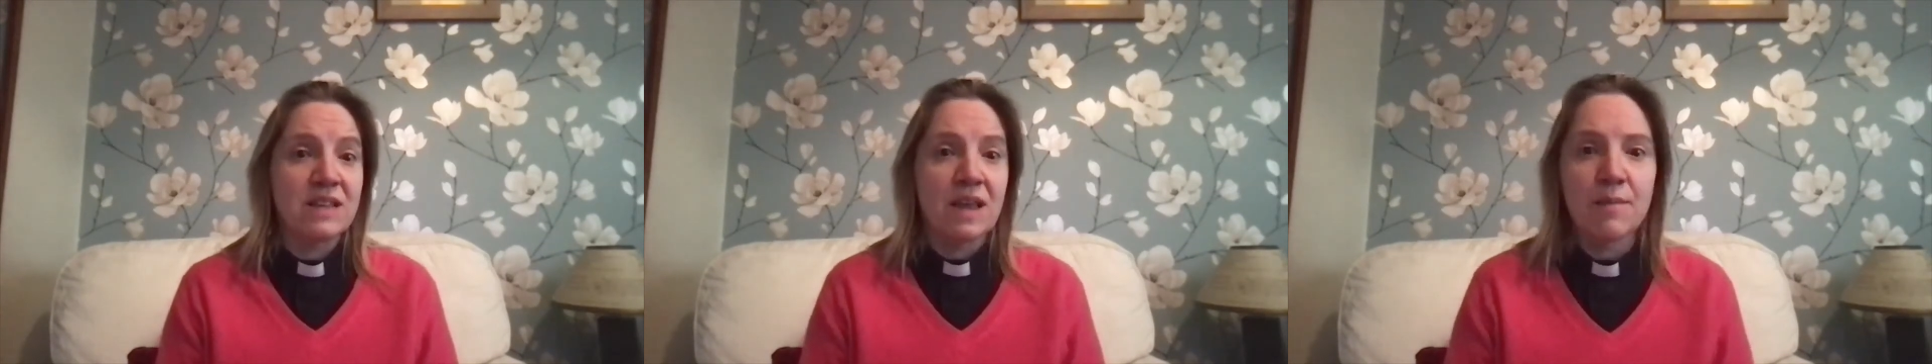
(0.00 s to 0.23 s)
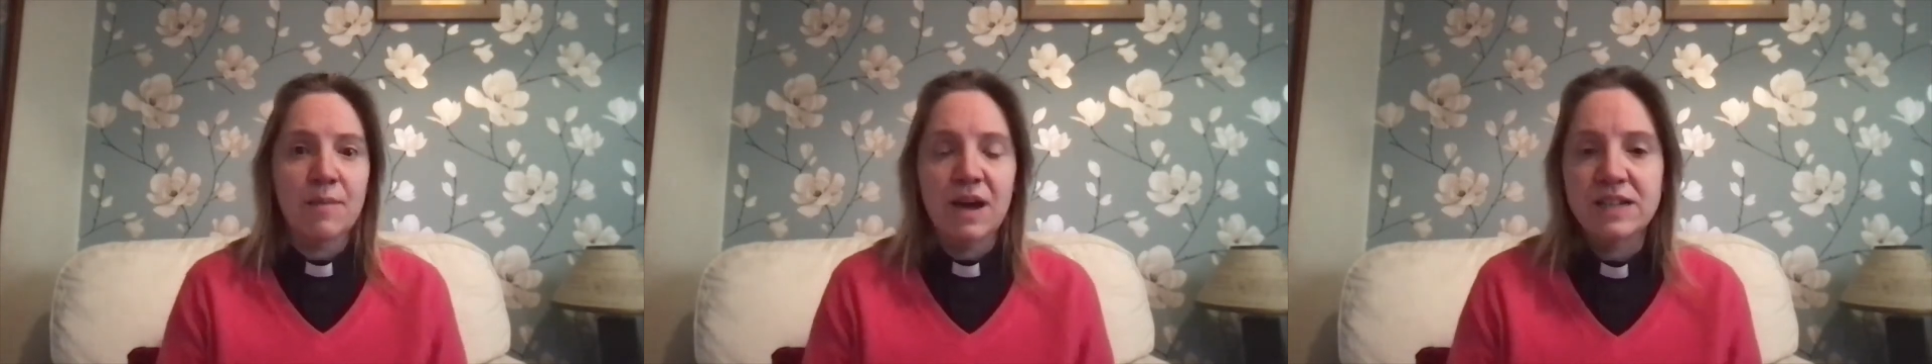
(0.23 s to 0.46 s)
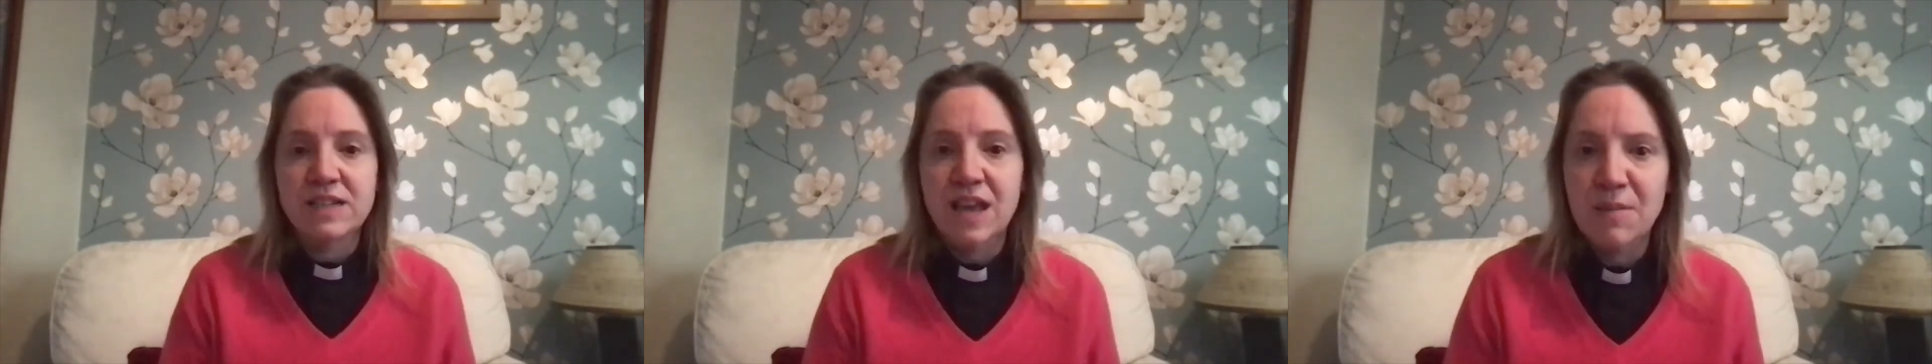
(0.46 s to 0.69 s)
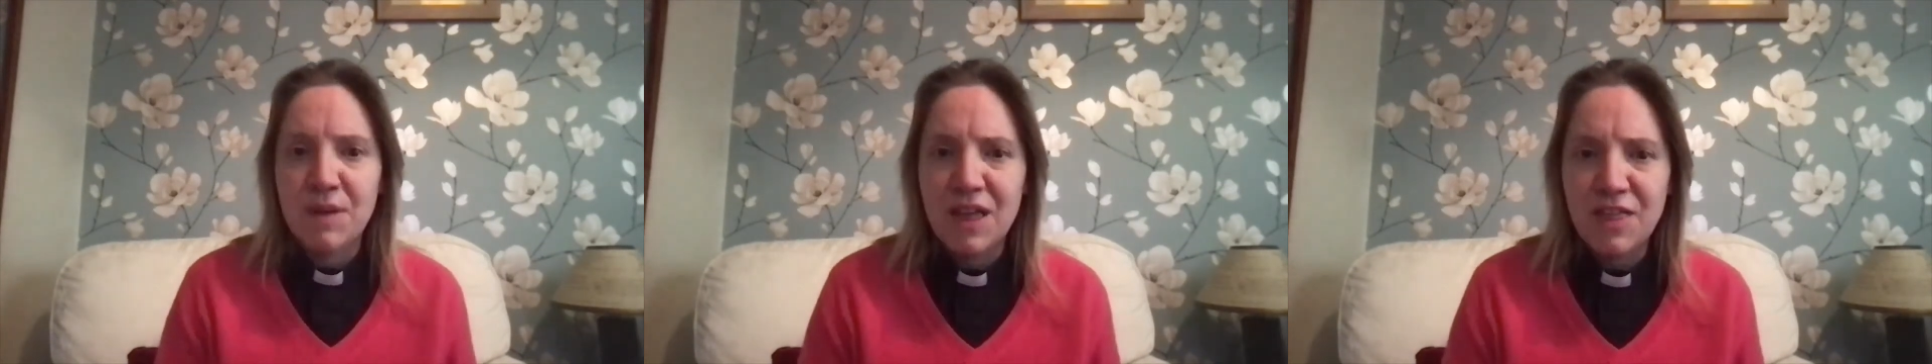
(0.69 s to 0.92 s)
It might
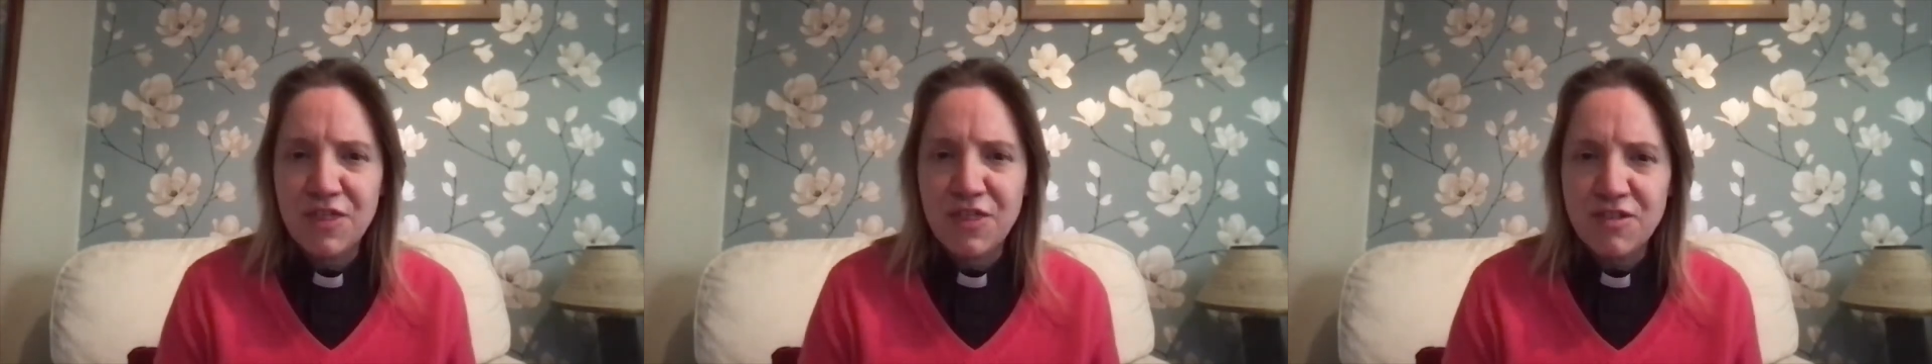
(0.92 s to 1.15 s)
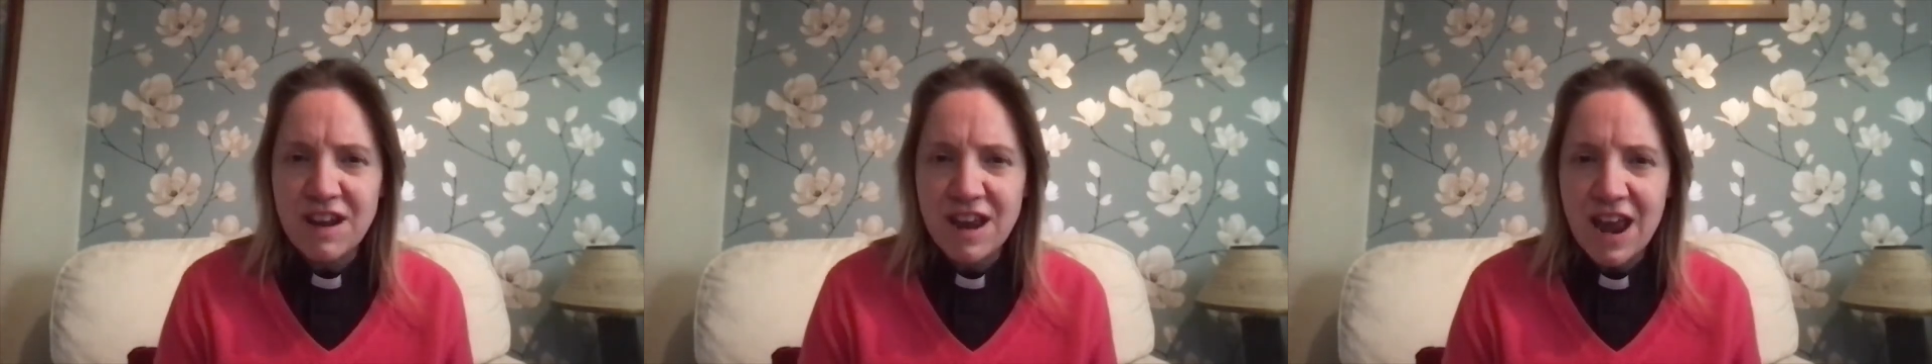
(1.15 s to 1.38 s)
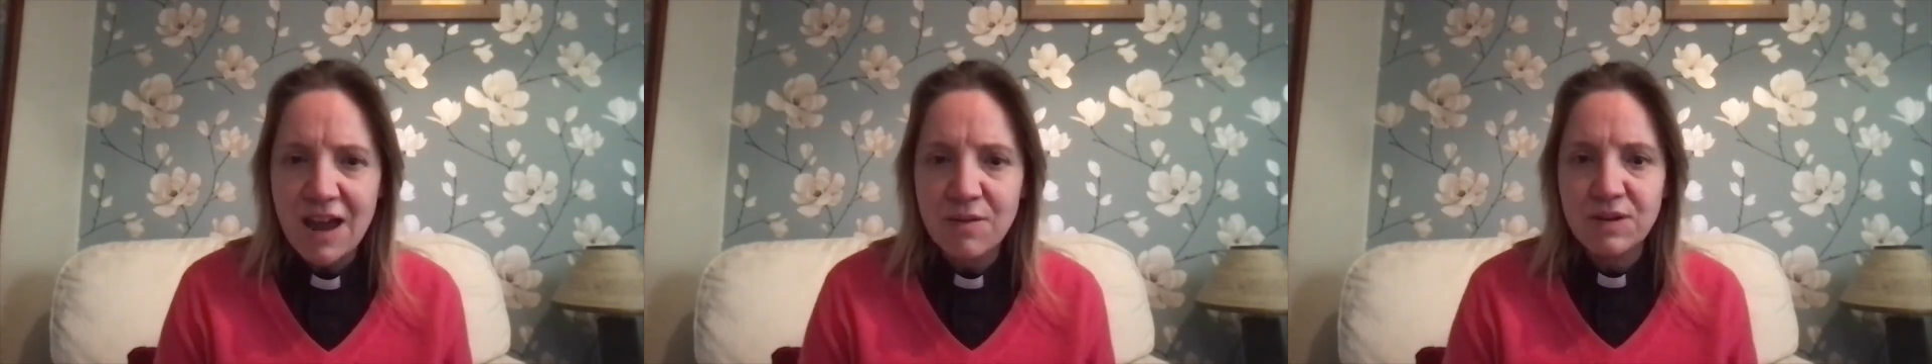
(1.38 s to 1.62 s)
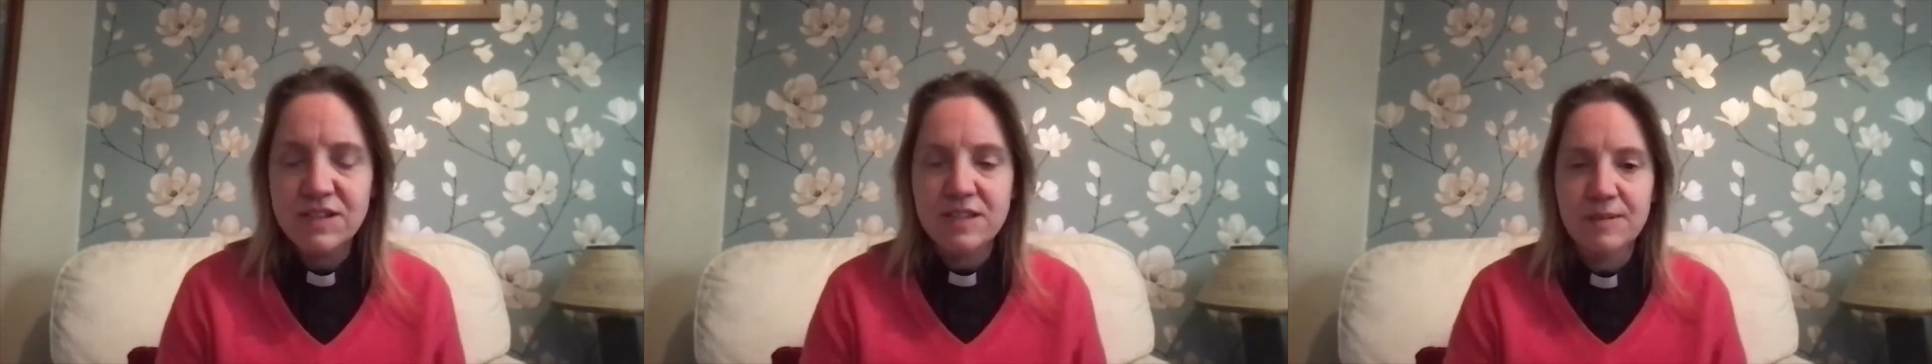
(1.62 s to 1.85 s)
take me 3
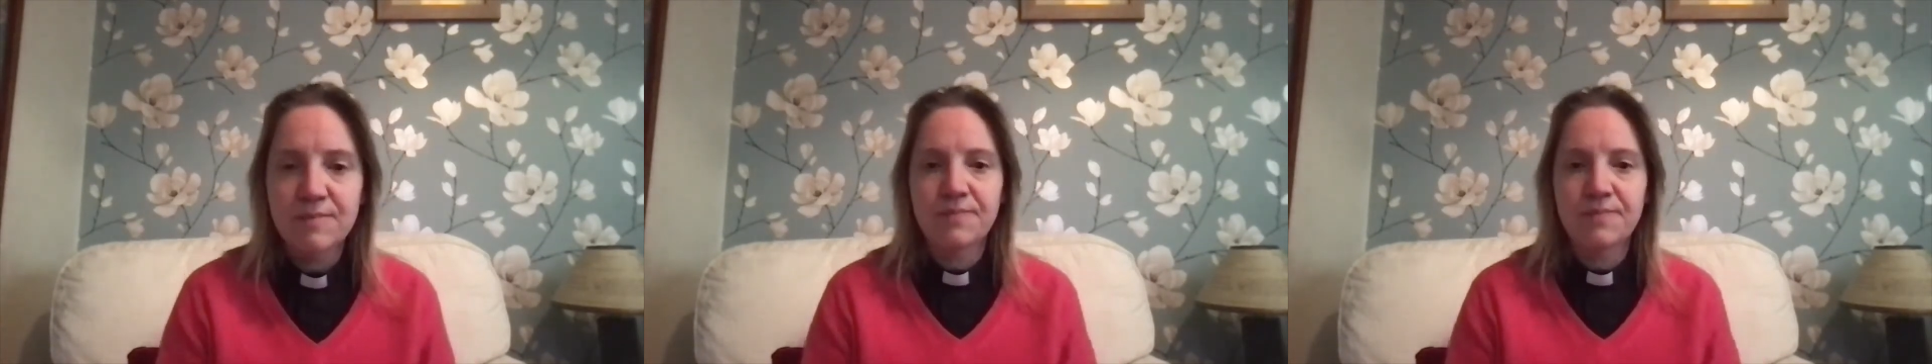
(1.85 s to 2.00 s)
hours.